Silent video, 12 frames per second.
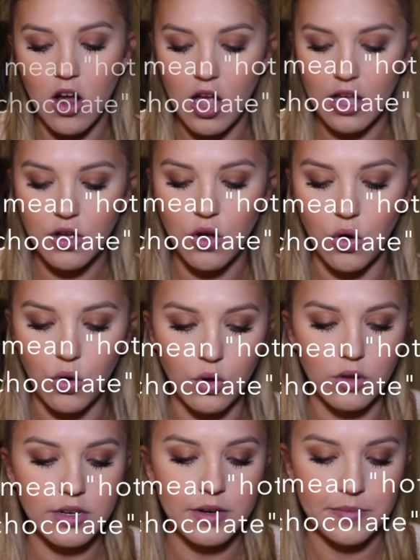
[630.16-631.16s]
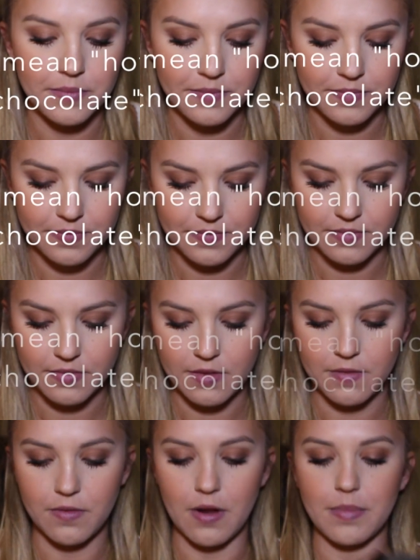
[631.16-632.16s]
hot and cold,
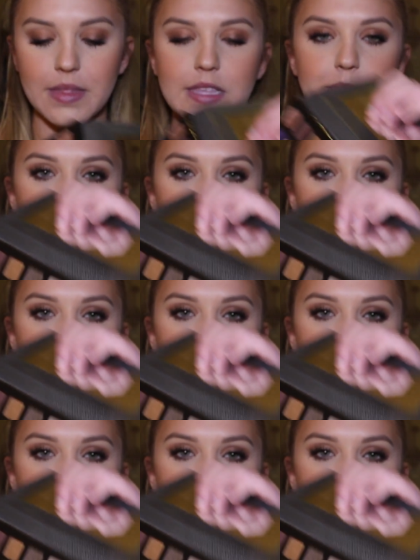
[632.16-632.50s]
from this